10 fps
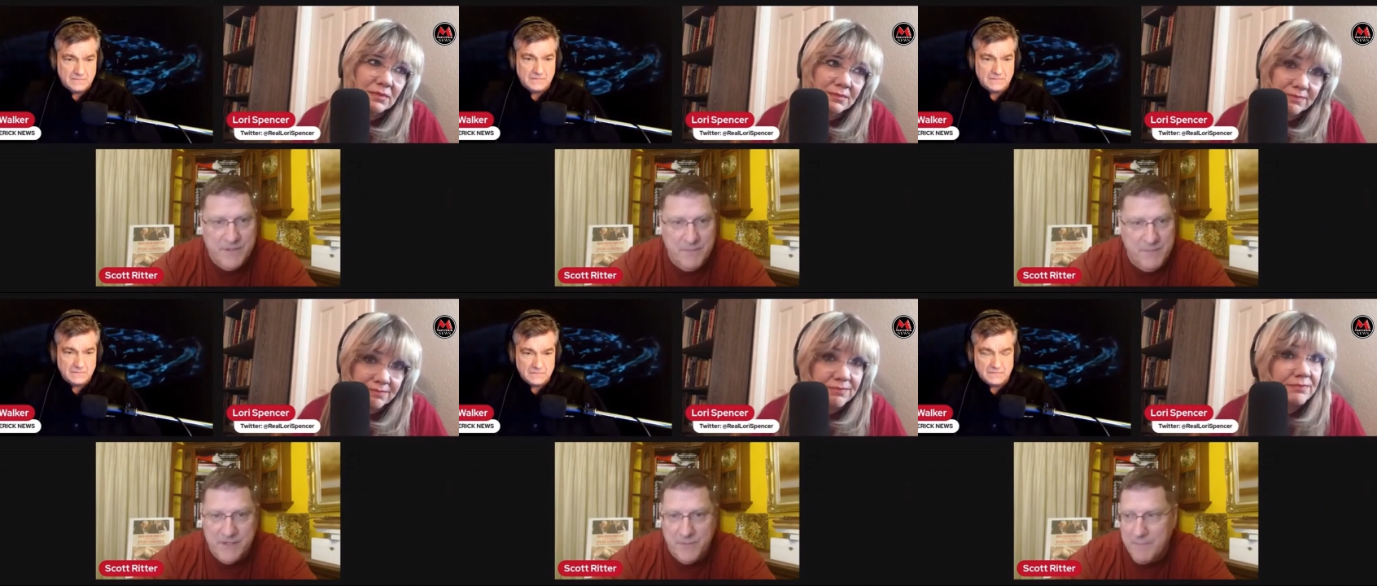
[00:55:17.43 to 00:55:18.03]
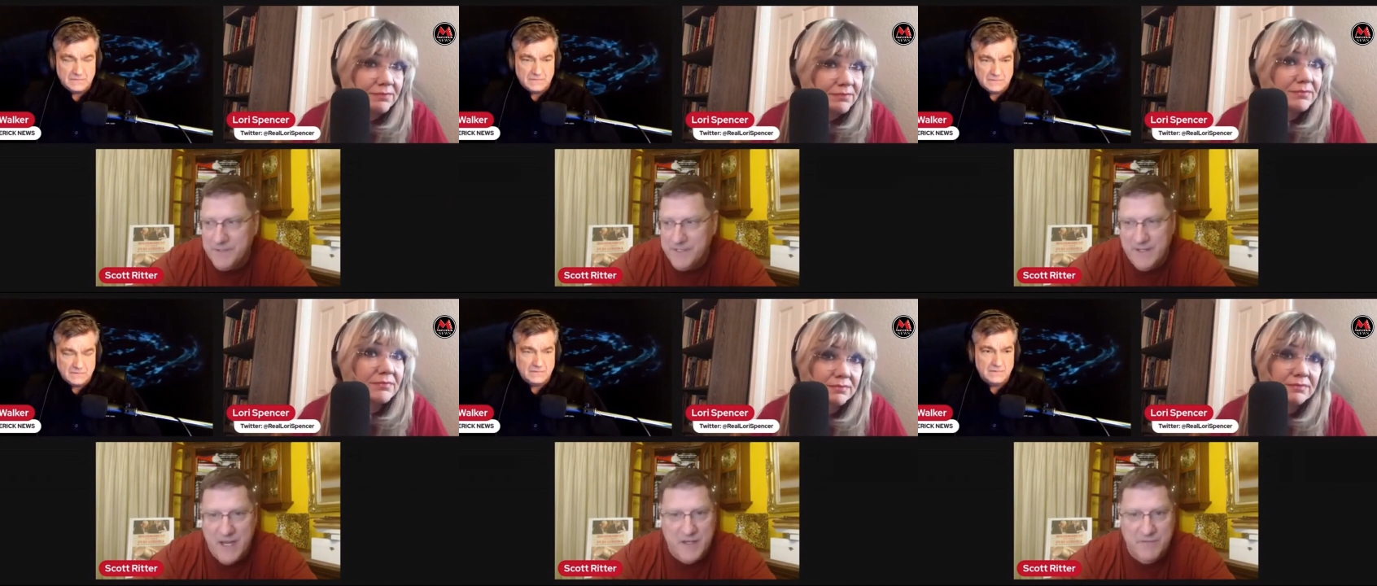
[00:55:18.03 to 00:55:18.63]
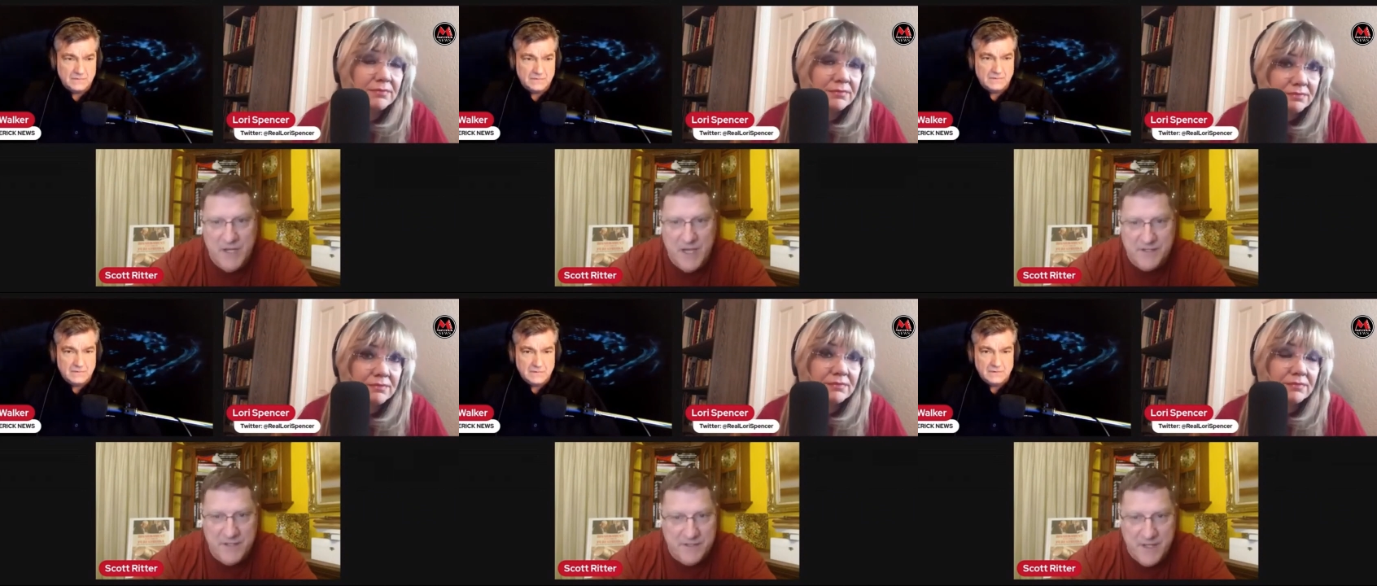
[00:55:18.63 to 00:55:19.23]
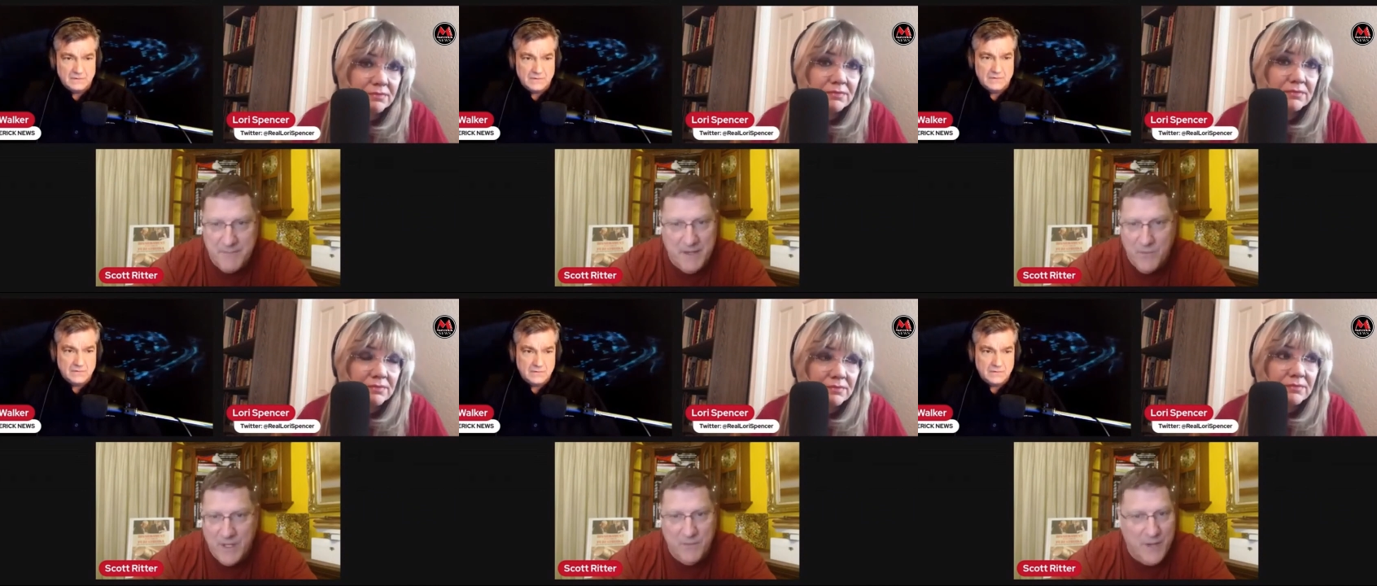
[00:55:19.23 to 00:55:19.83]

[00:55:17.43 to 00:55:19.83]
Speaker 1: misrepresentation of justice. I mean, what